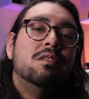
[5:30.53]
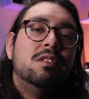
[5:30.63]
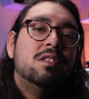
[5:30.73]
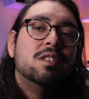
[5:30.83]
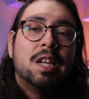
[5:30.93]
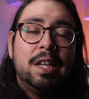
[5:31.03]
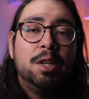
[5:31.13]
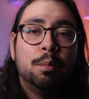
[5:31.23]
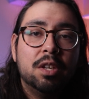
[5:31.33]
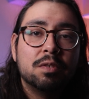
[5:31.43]
and it just kind of
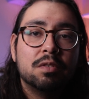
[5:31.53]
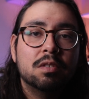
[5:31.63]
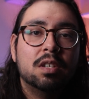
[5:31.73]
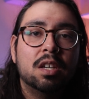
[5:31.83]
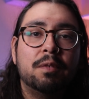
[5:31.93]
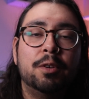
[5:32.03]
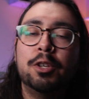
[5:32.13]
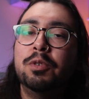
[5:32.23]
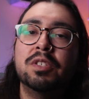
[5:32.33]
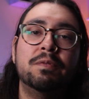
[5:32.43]
depends. If you're
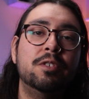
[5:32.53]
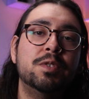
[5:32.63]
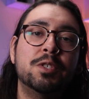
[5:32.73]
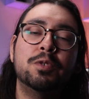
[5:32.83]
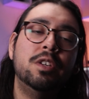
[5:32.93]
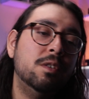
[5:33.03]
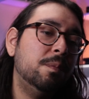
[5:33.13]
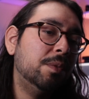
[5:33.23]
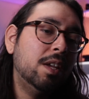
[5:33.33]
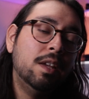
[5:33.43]
going to use it for in studio,